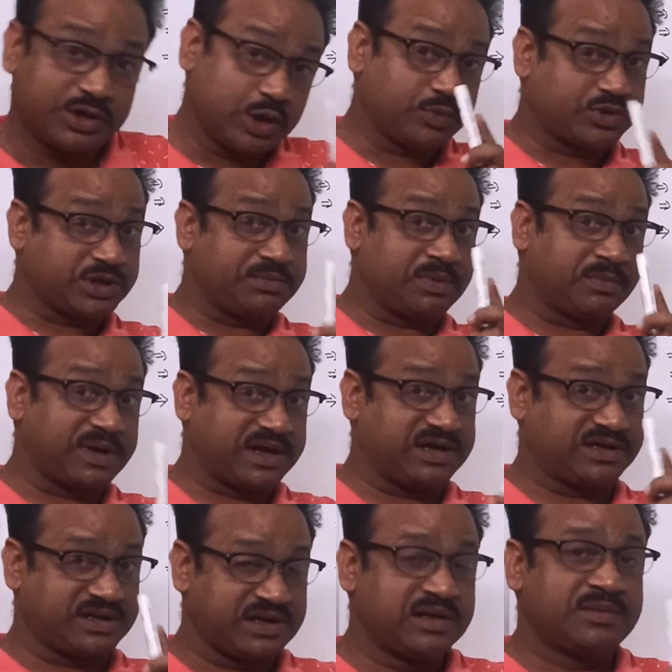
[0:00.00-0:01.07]
You have to remember
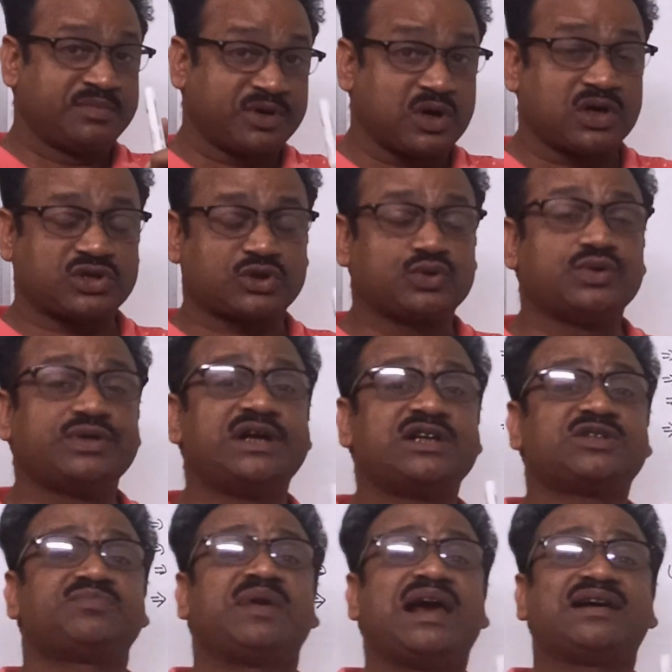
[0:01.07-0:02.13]
it, because
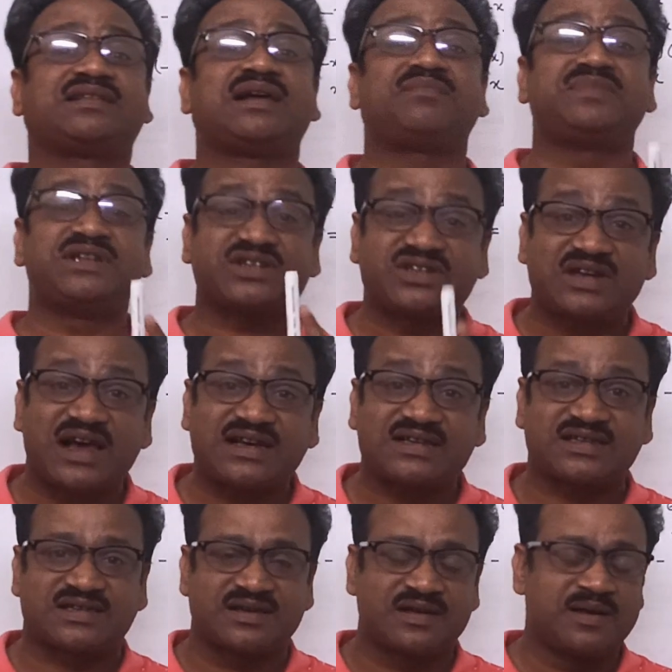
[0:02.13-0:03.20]
students make the
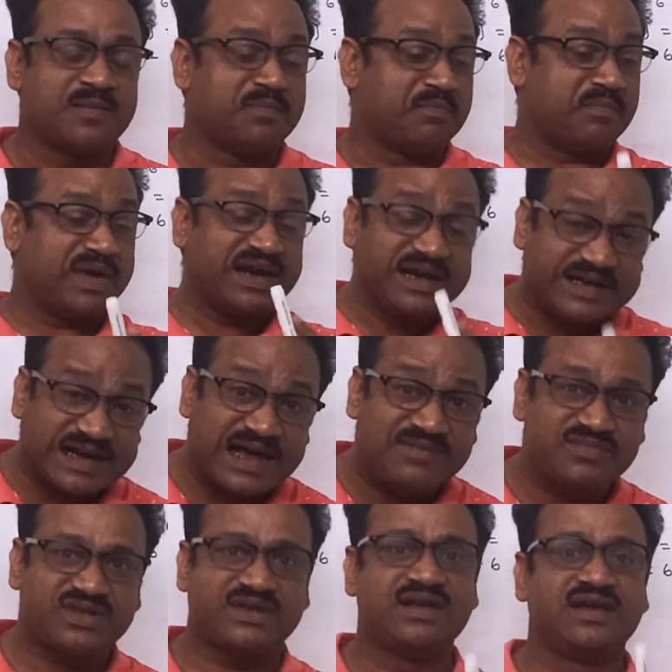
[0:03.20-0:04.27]
mistakes many
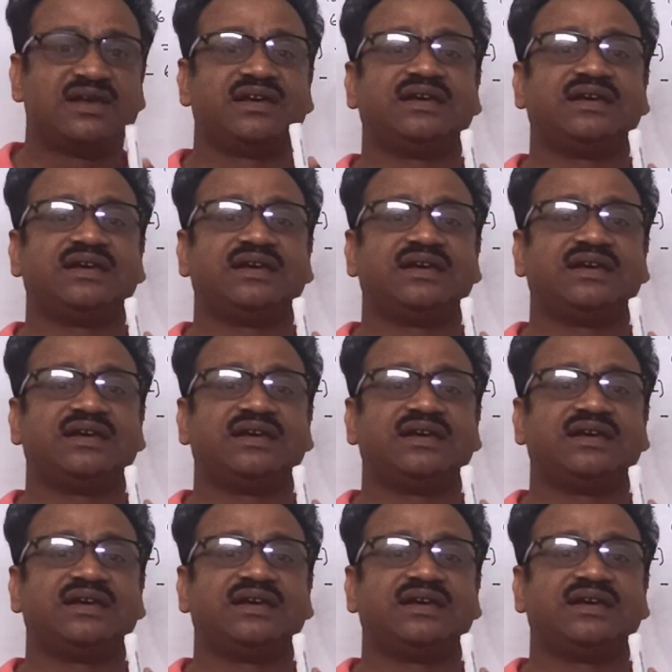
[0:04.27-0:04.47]
times